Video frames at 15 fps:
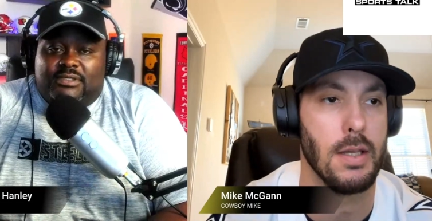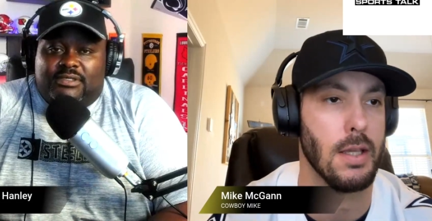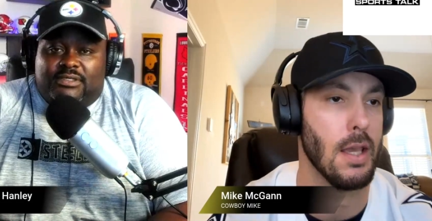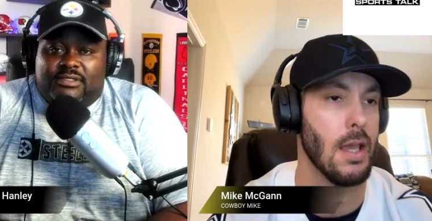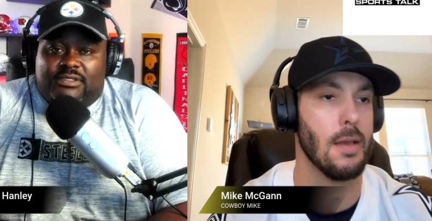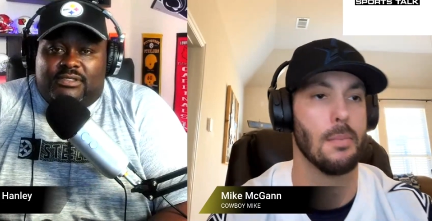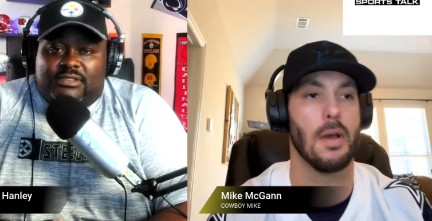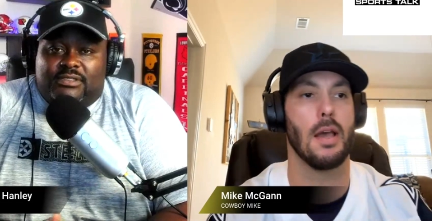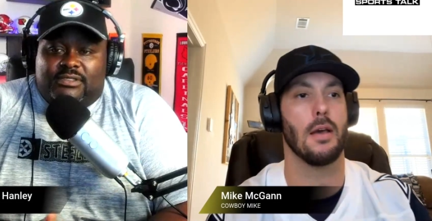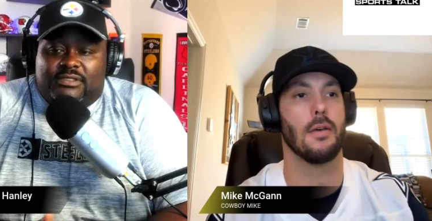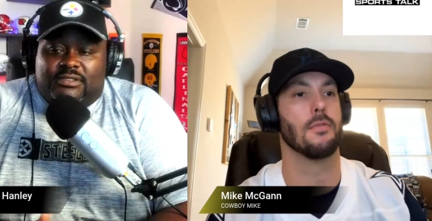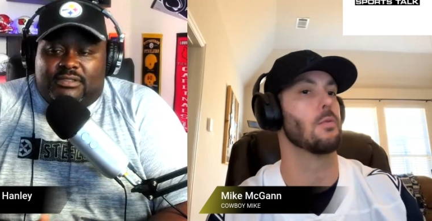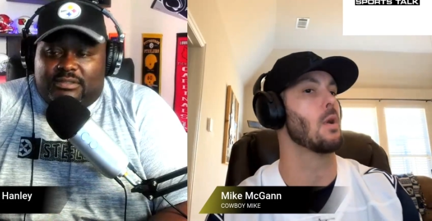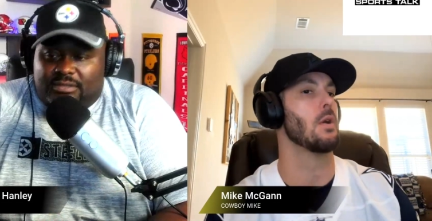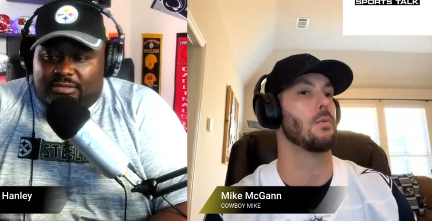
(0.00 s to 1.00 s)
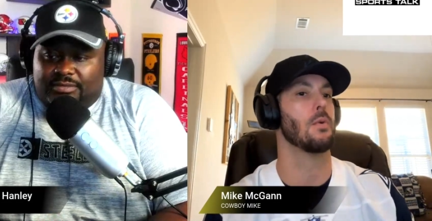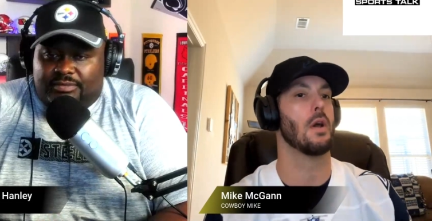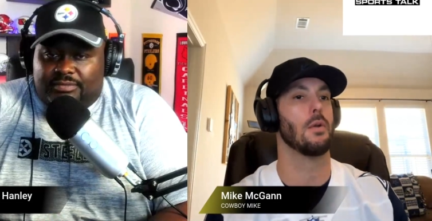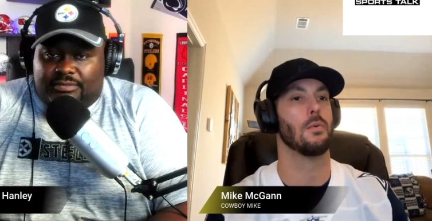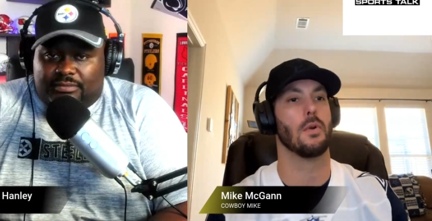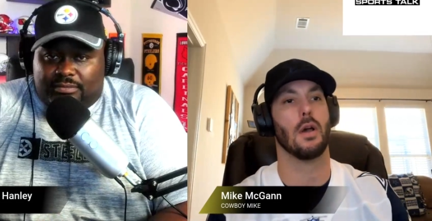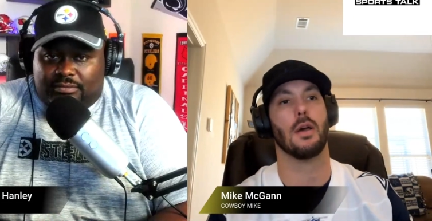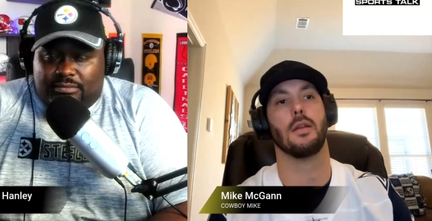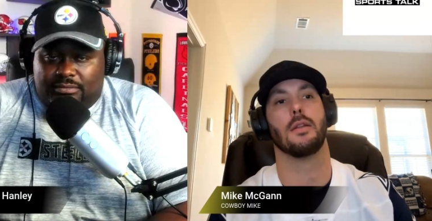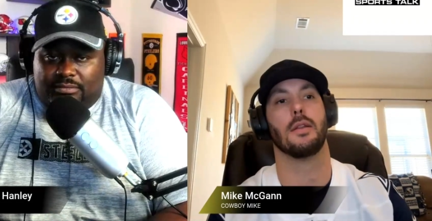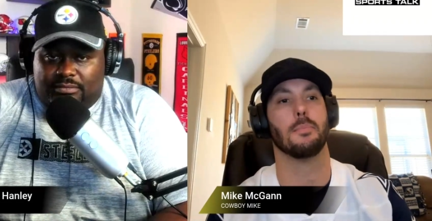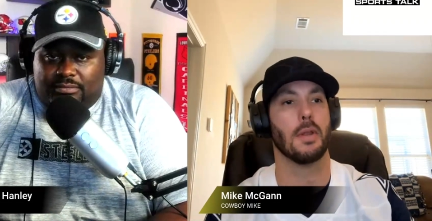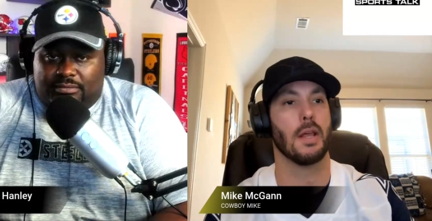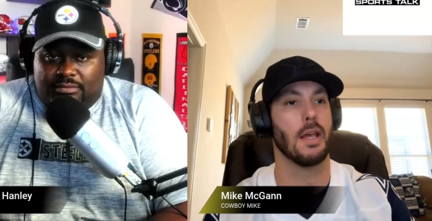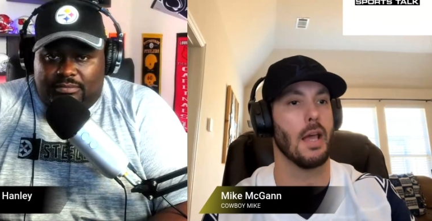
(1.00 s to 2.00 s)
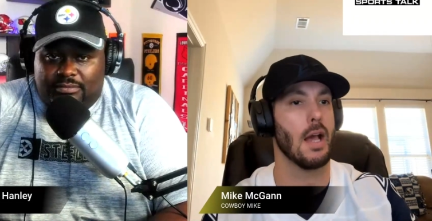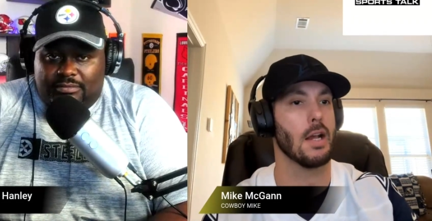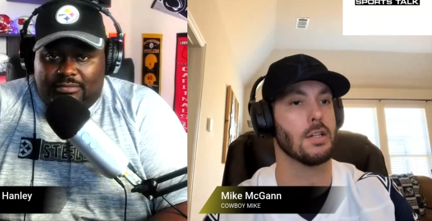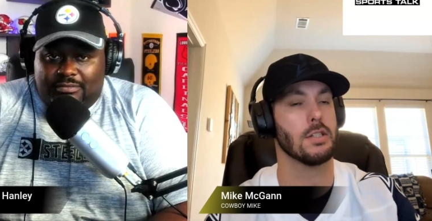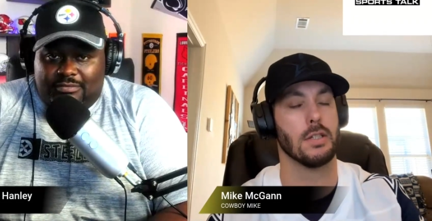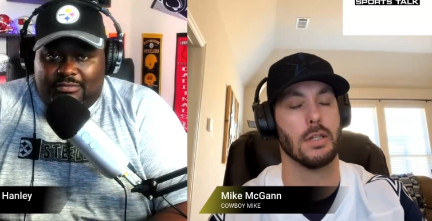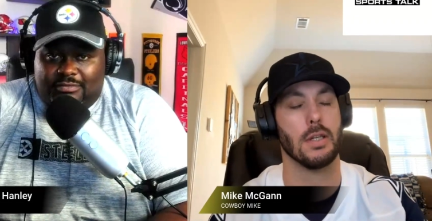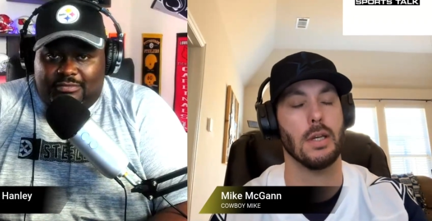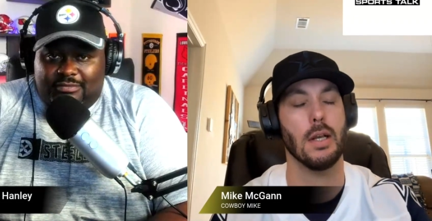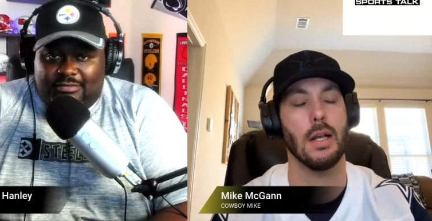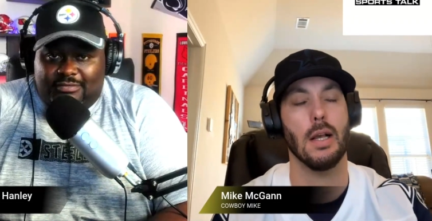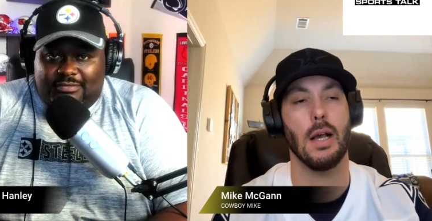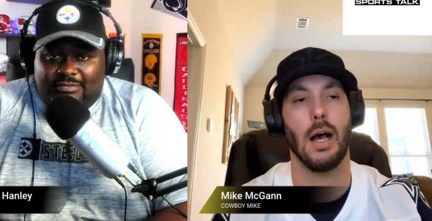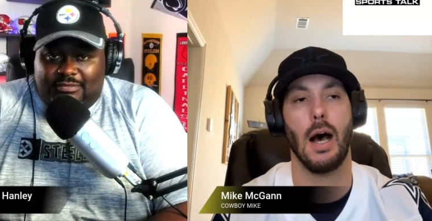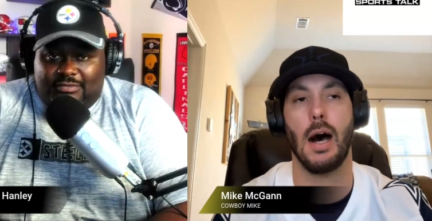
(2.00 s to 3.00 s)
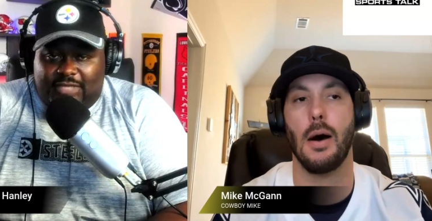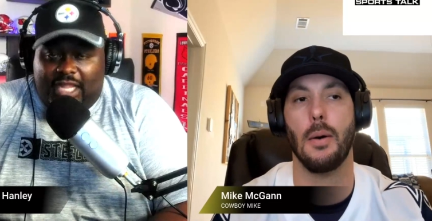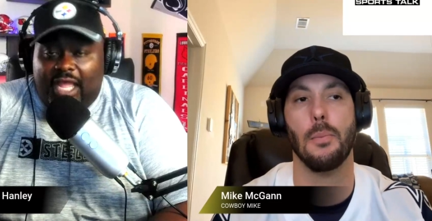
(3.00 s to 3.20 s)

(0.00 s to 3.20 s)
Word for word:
Speaker 1: keys to the game. I have run, run, run, and play action.